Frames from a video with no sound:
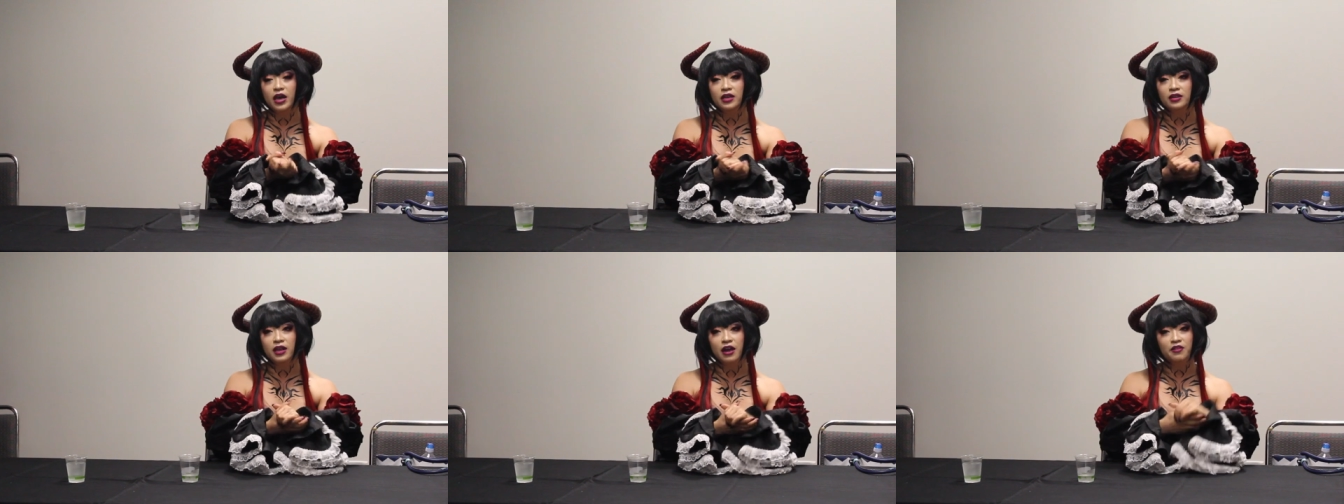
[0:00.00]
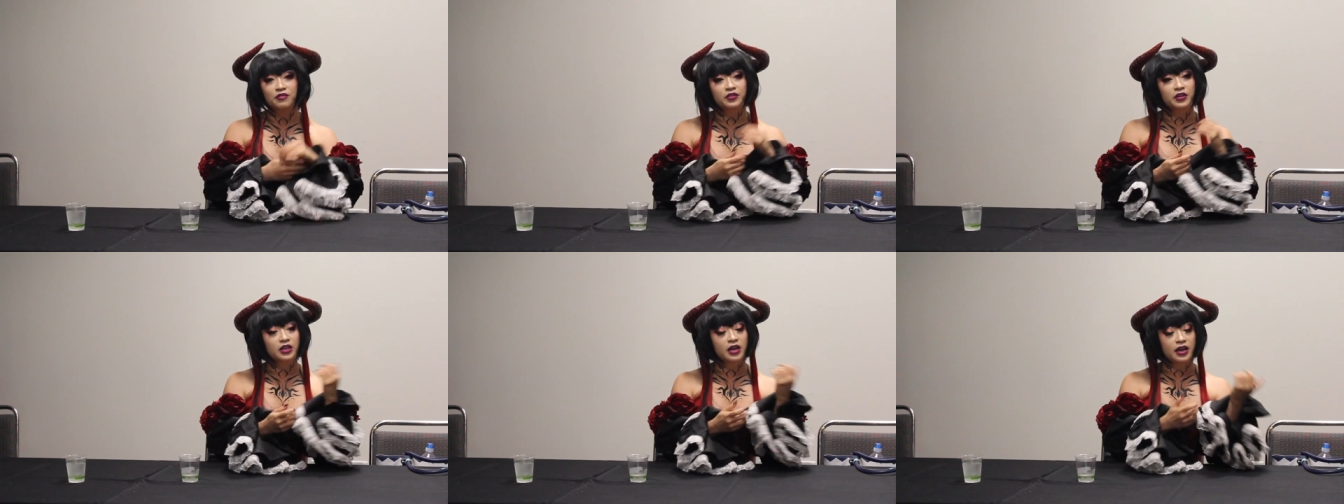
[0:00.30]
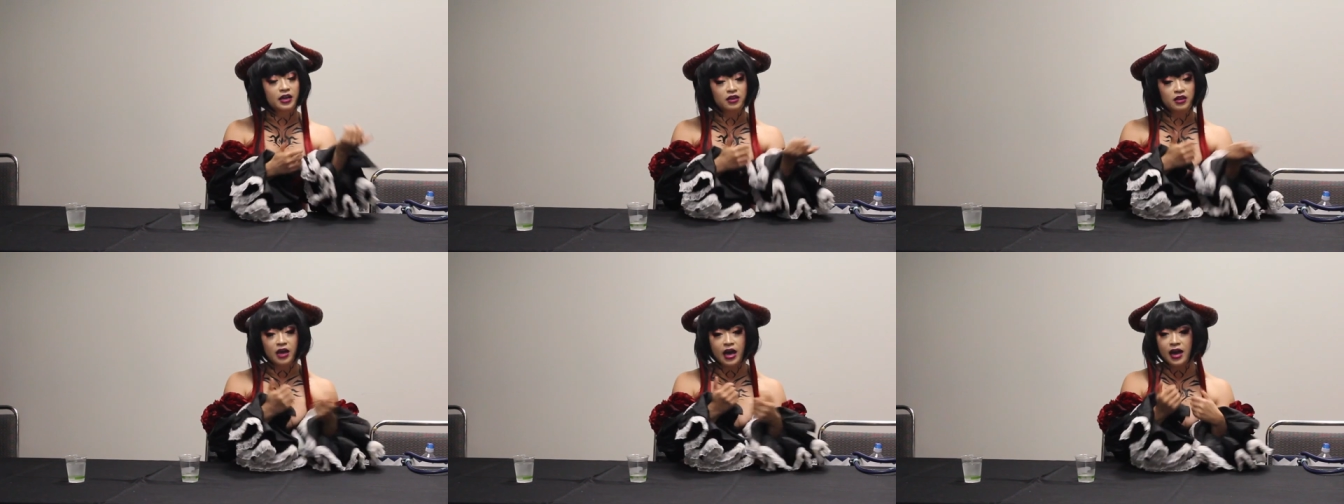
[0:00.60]
And I feel
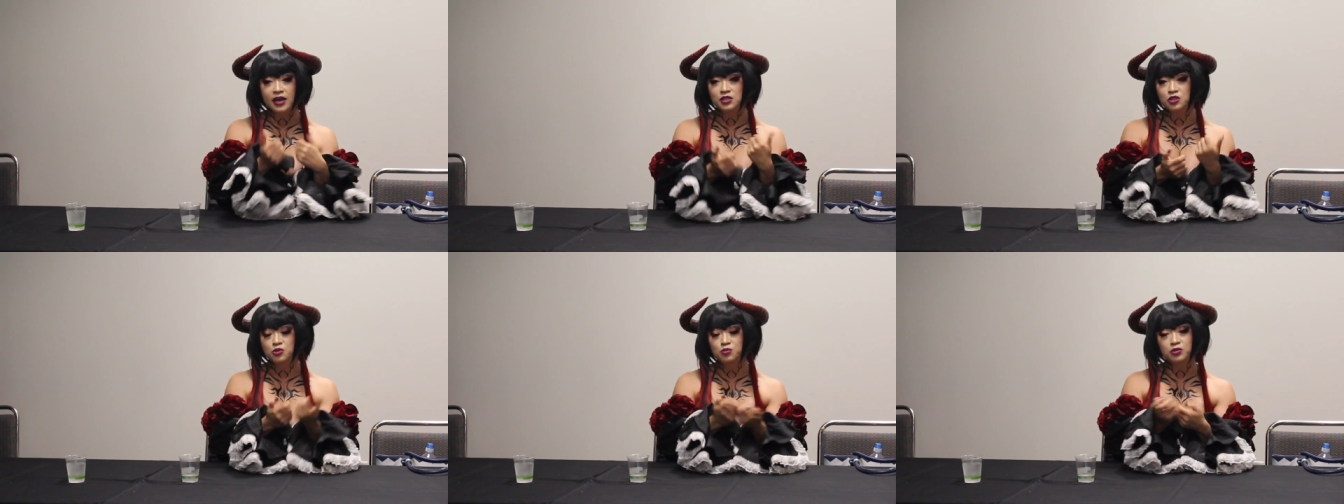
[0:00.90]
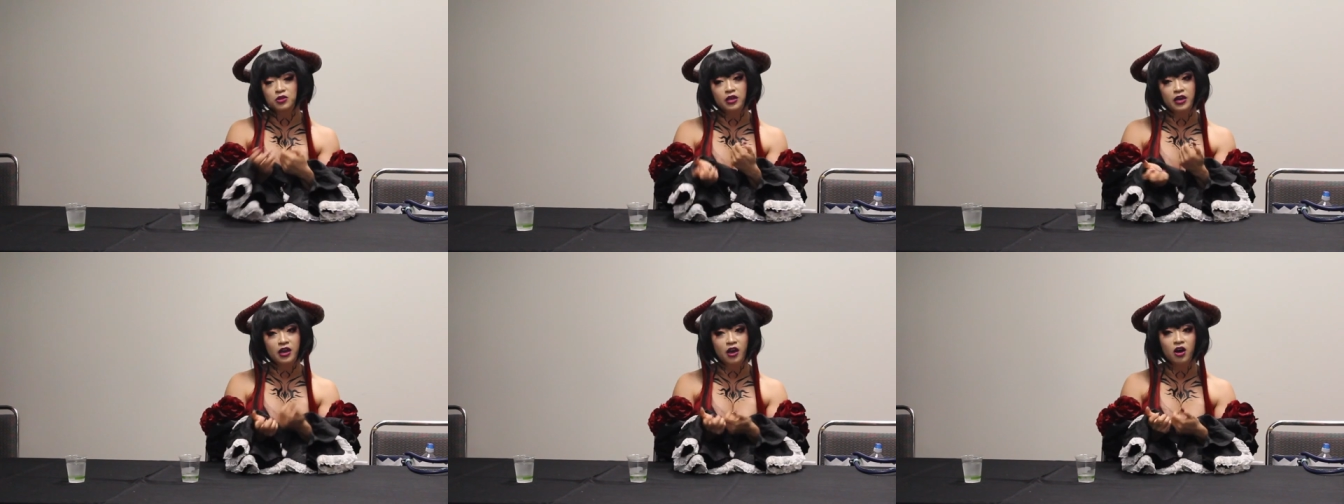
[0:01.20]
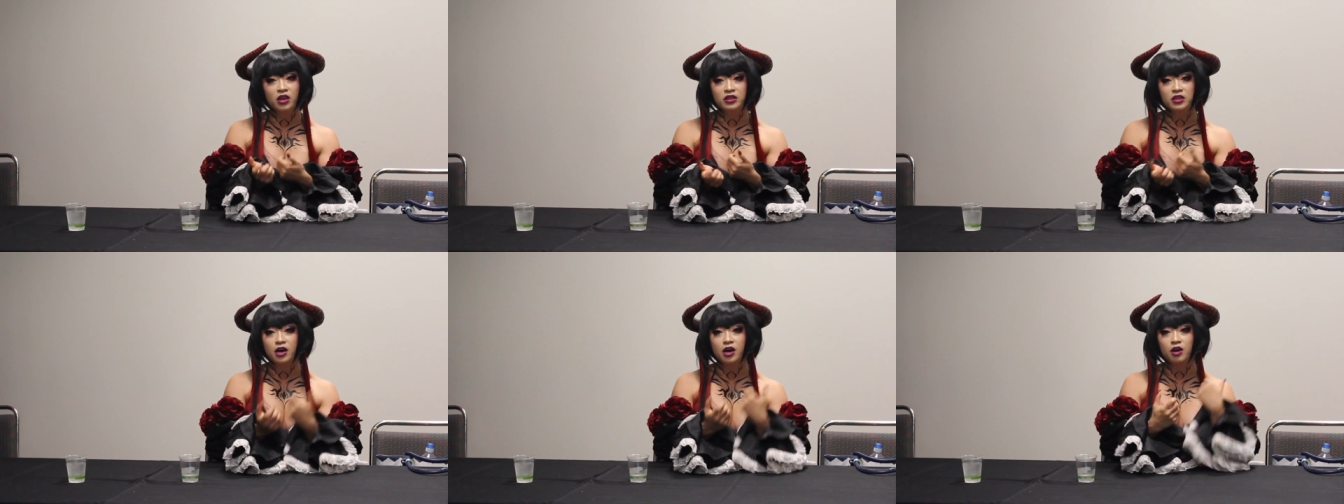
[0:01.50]
like as you play
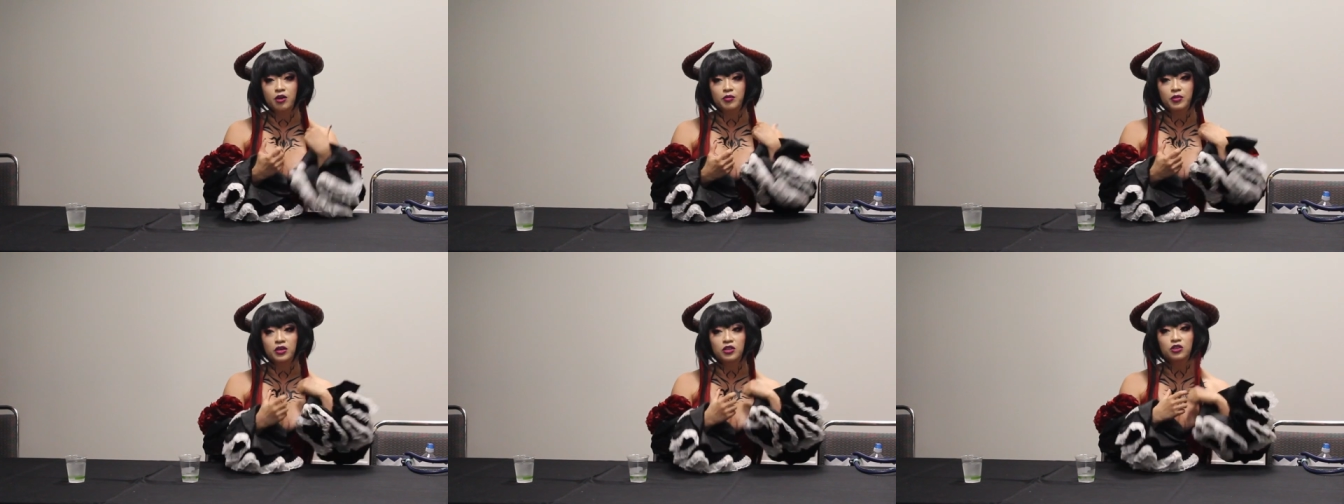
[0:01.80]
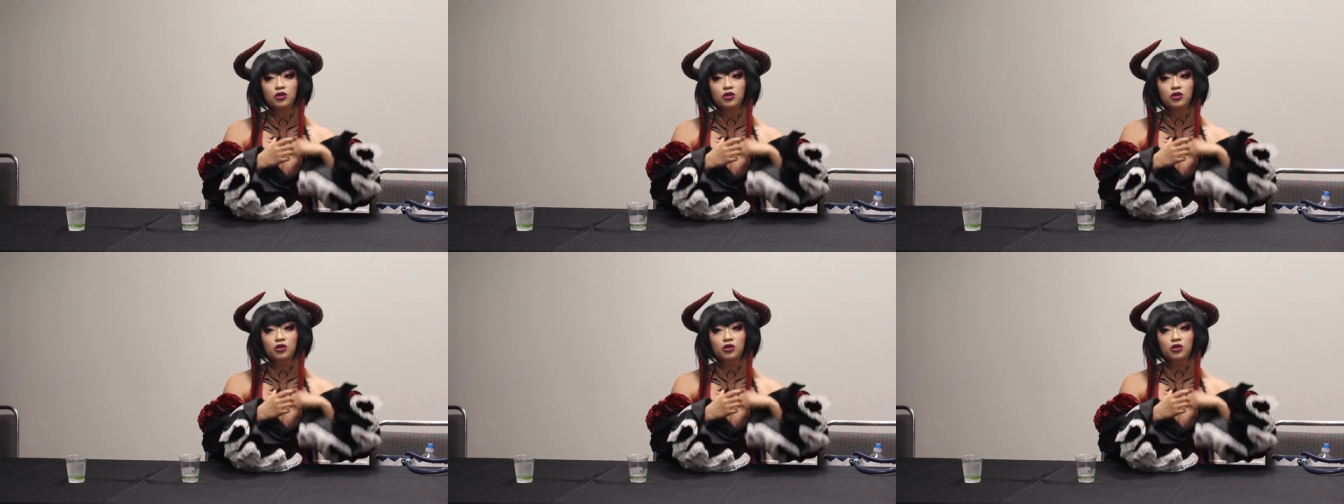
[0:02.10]
on them,